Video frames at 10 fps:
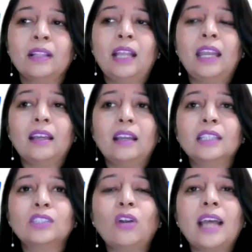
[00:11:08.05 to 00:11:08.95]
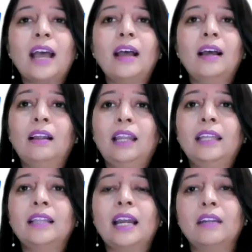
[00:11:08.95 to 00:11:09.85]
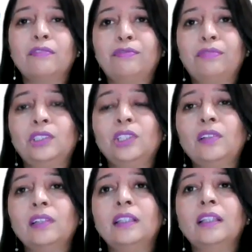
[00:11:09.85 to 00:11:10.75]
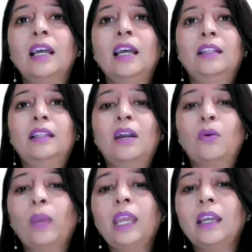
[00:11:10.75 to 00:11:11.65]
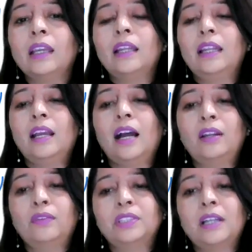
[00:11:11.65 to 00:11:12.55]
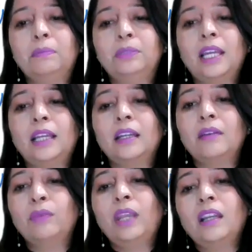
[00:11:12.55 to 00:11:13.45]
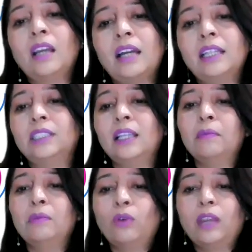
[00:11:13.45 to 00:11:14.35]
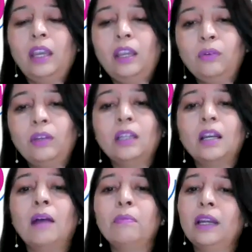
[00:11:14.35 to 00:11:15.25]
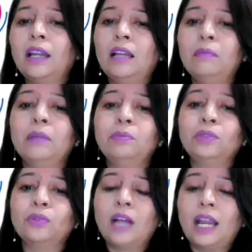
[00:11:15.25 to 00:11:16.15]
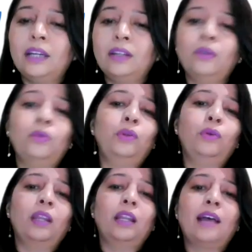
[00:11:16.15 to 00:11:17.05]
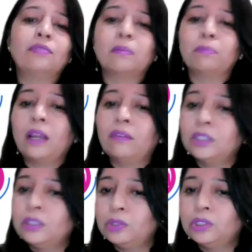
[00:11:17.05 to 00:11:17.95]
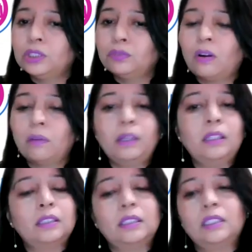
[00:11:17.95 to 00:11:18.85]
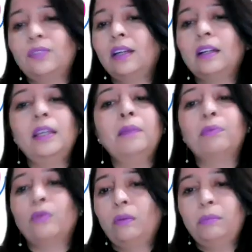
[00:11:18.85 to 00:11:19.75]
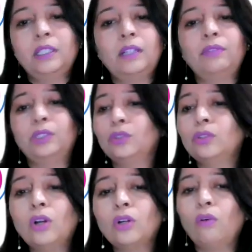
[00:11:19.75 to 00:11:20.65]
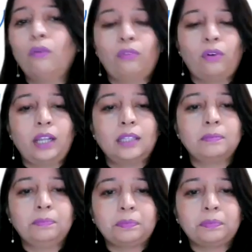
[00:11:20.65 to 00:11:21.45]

Like, it's not like that if children, they are weak in any kind of subject and we encourage them, okay, you can come and I'll be able to guide you. You can have some private tuitions for me. This is strictly prohibited. We should not go for it.